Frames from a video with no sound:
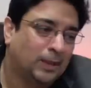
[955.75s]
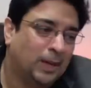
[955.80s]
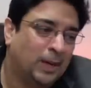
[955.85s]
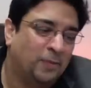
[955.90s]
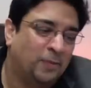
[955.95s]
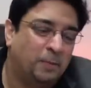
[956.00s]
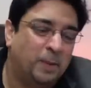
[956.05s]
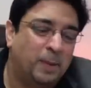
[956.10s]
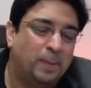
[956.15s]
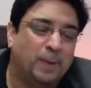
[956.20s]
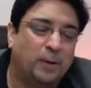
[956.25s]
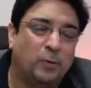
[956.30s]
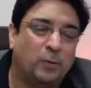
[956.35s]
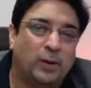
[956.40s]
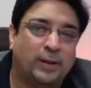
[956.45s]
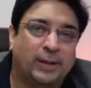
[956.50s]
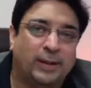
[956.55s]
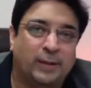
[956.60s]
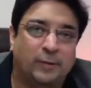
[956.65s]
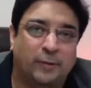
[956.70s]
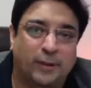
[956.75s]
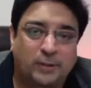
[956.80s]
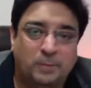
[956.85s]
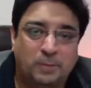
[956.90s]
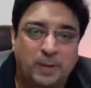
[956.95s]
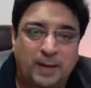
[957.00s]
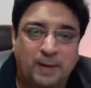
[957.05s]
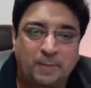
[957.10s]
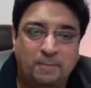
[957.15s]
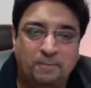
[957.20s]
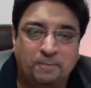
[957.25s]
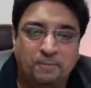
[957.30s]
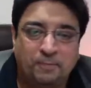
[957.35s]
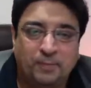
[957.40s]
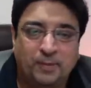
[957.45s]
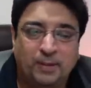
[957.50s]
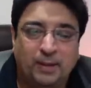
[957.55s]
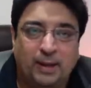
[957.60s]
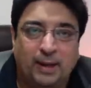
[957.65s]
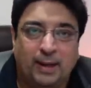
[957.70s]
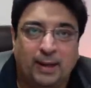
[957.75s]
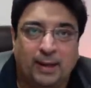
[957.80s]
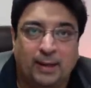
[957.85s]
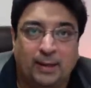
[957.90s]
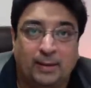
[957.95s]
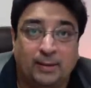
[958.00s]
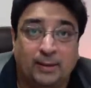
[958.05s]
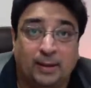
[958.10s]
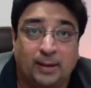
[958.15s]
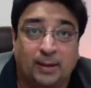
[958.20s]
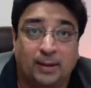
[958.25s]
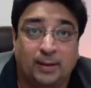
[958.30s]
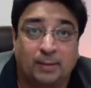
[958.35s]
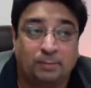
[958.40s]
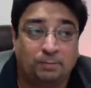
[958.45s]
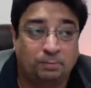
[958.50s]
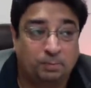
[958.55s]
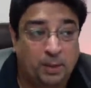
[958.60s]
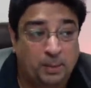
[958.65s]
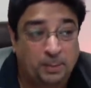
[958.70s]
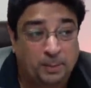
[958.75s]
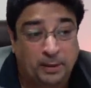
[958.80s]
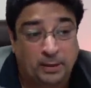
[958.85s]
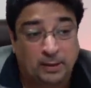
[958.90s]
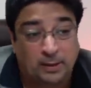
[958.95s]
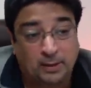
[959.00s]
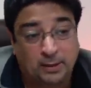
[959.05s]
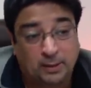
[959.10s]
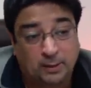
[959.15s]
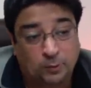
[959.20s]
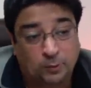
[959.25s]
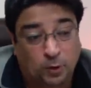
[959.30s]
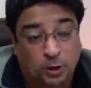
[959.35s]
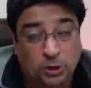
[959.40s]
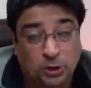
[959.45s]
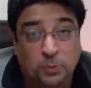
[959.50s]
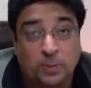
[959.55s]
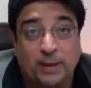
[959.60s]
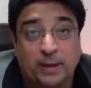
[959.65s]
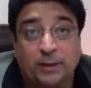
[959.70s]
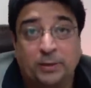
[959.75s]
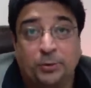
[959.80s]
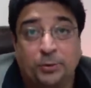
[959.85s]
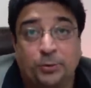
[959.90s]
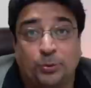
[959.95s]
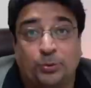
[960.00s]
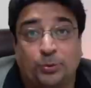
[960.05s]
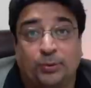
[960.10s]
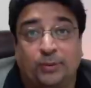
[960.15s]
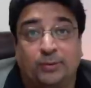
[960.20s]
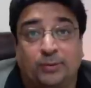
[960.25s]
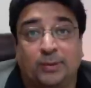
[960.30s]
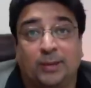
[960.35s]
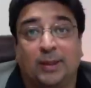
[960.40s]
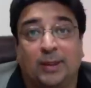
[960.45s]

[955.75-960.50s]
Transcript: I have people working with me, and people watch me to,